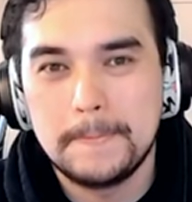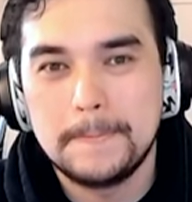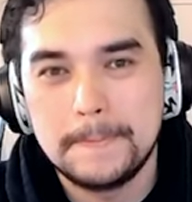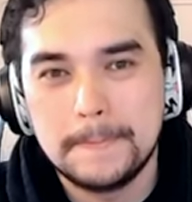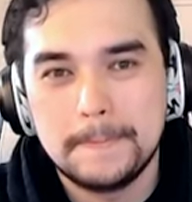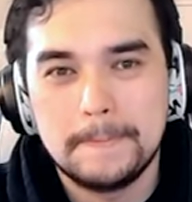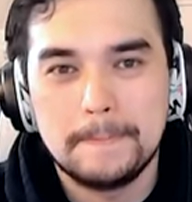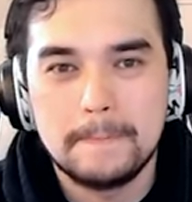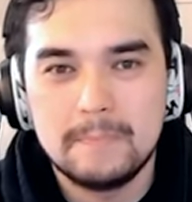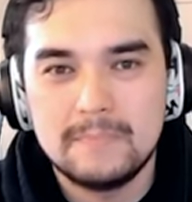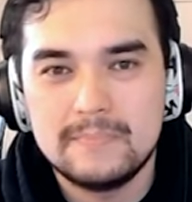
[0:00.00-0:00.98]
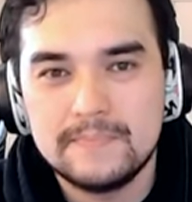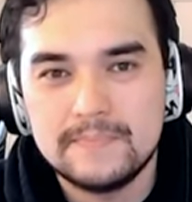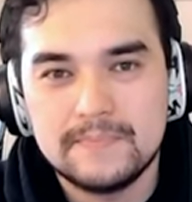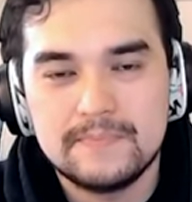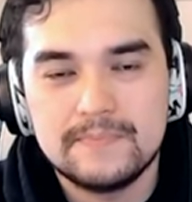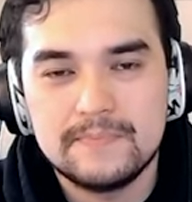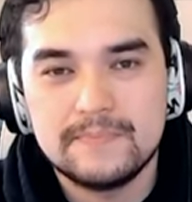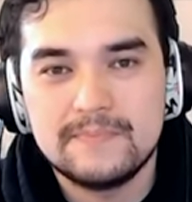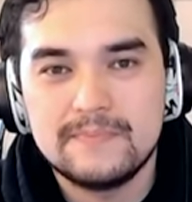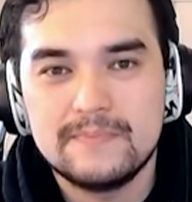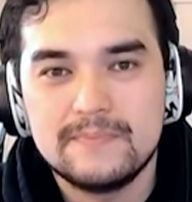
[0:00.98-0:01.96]

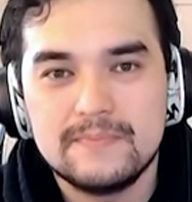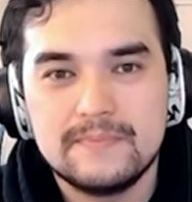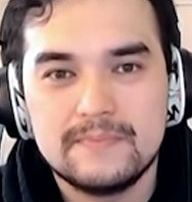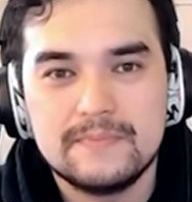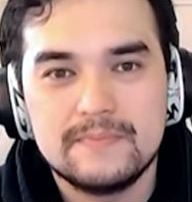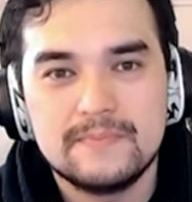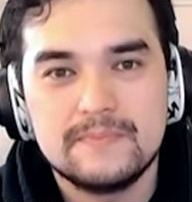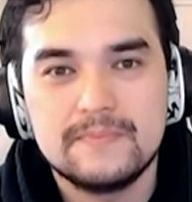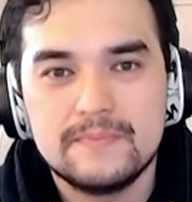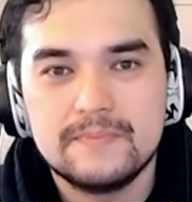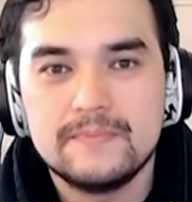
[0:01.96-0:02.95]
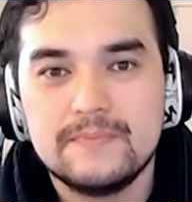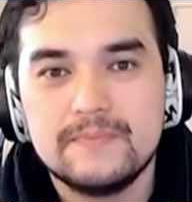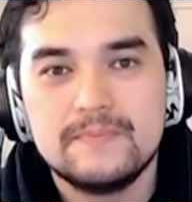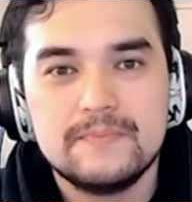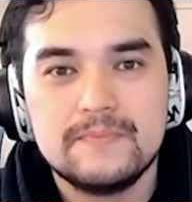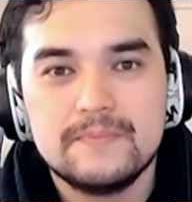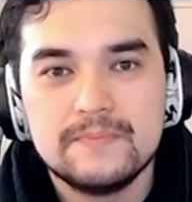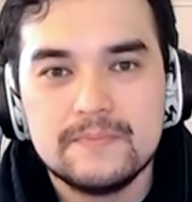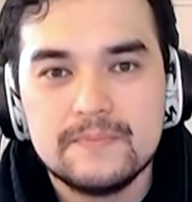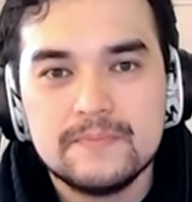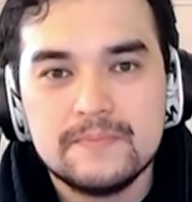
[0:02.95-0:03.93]

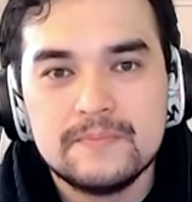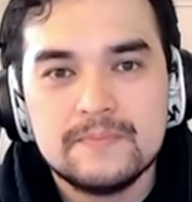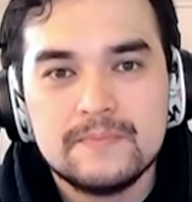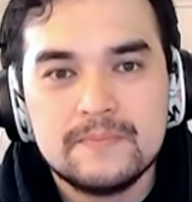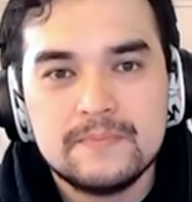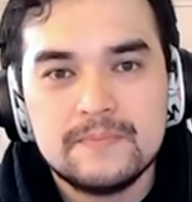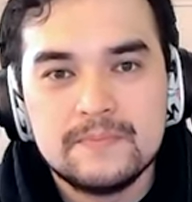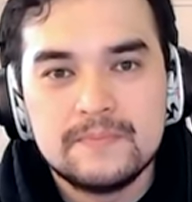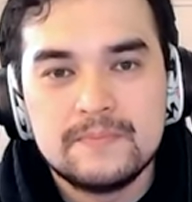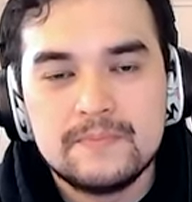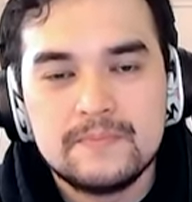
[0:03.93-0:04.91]
This person isn't speaking.